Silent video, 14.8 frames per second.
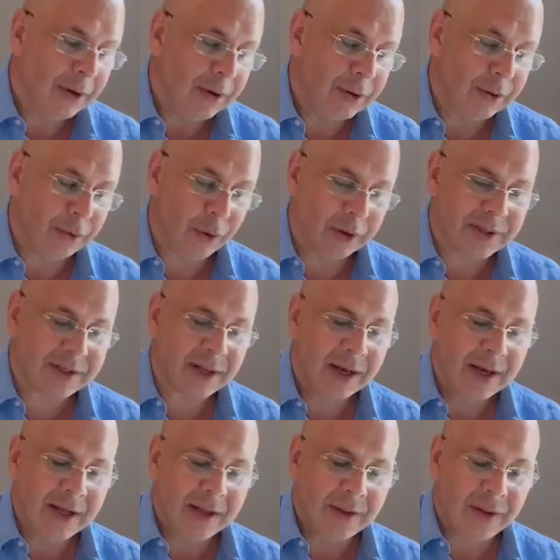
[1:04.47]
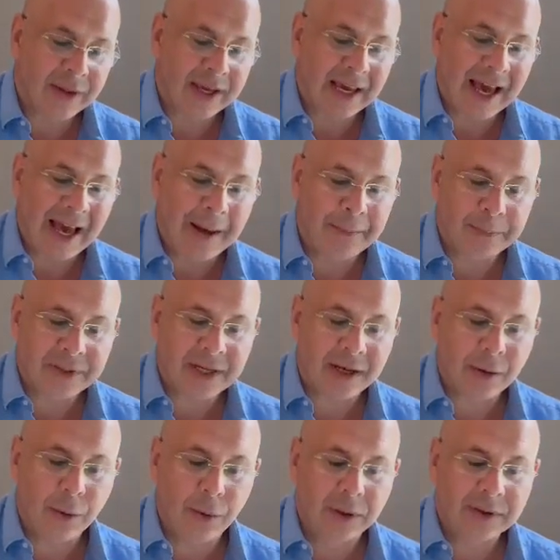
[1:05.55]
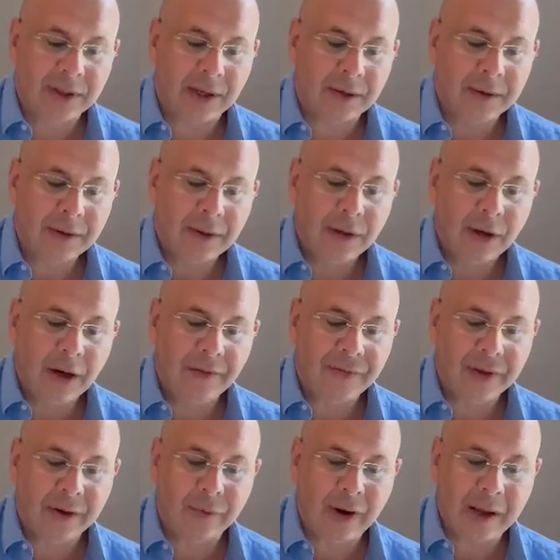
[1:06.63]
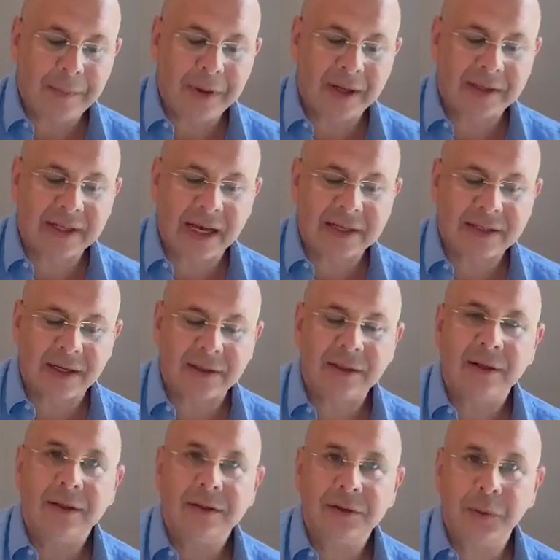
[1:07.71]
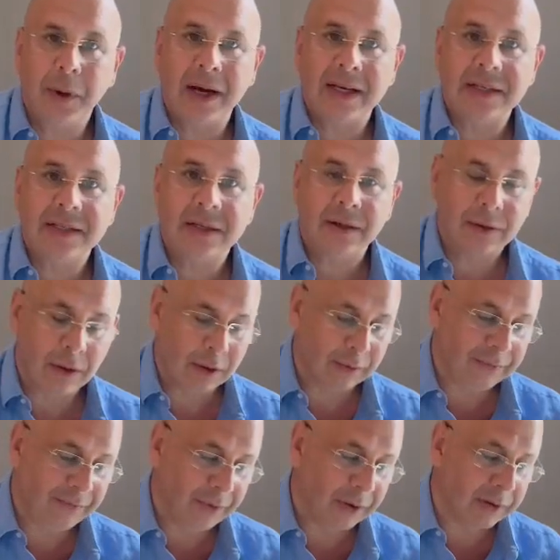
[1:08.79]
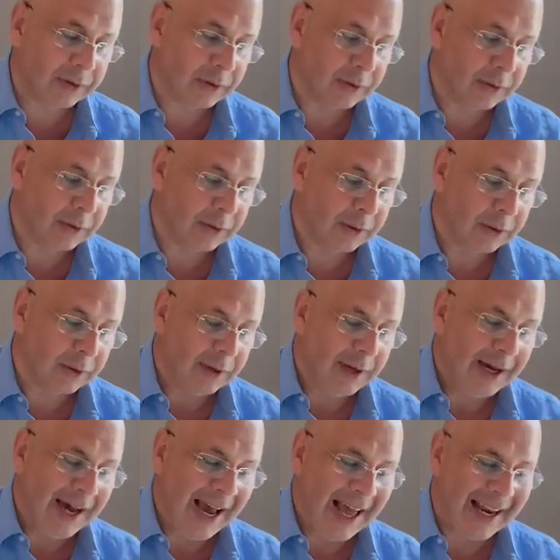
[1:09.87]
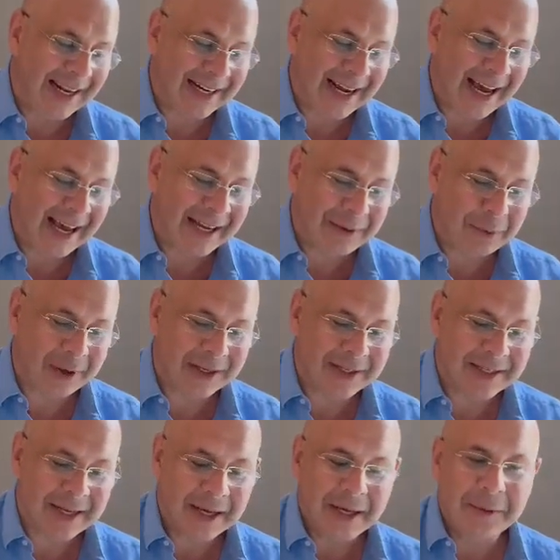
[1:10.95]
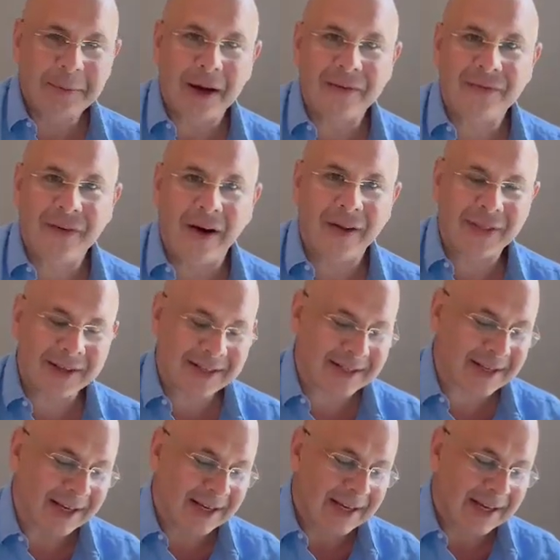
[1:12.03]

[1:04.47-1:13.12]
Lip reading: who crossed the empty quarter of the Arabian desert twice on foot. Helena Edwards, my father's